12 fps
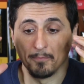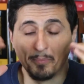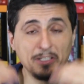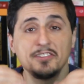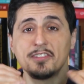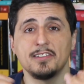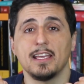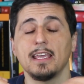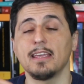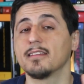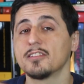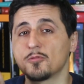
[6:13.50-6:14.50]
but
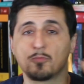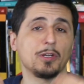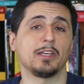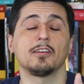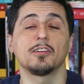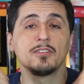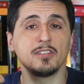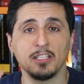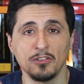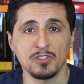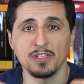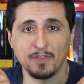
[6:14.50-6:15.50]
today Spring
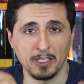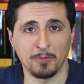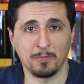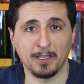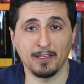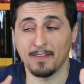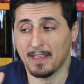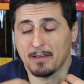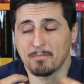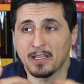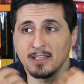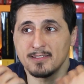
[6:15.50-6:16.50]
continues developing, and
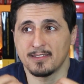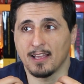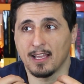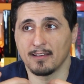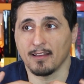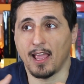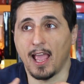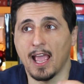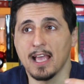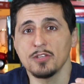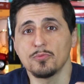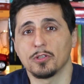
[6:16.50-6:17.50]
that means that
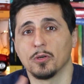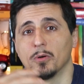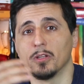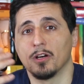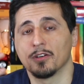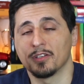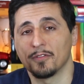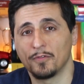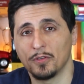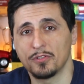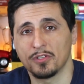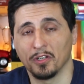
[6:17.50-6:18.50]
as we go along in the
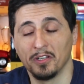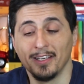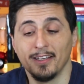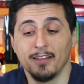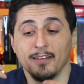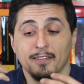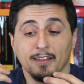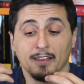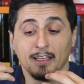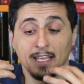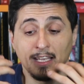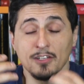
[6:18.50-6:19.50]
future,
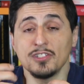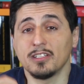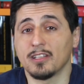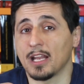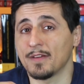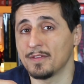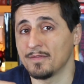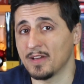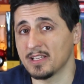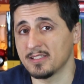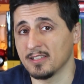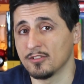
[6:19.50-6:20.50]
the energy that I've
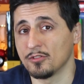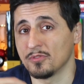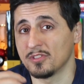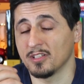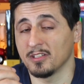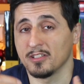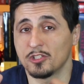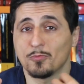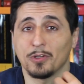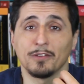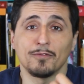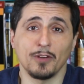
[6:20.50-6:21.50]
invested to study the
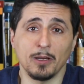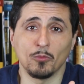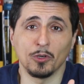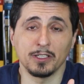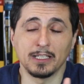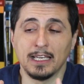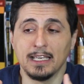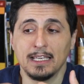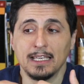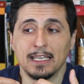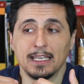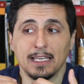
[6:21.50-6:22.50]
Spring framework
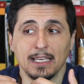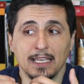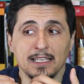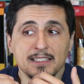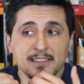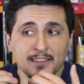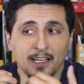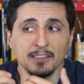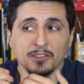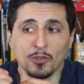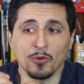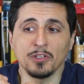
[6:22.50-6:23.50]
is
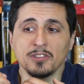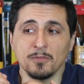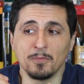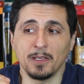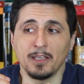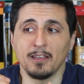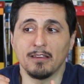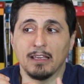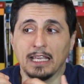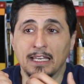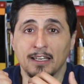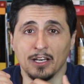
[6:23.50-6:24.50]
not going to be
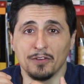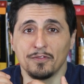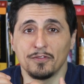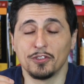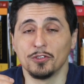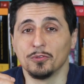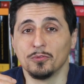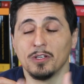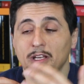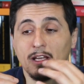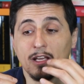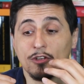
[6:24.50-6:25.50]
enough to
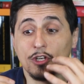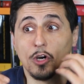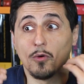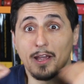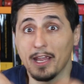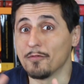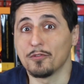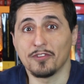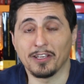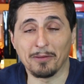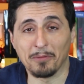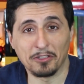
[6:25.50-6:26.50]
know
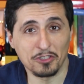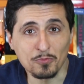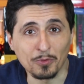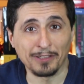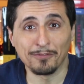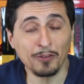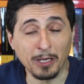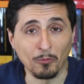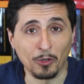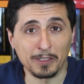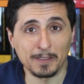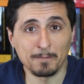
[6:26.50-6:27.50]
everything about the Spring
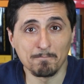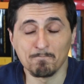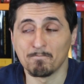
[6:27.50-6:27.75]
framework.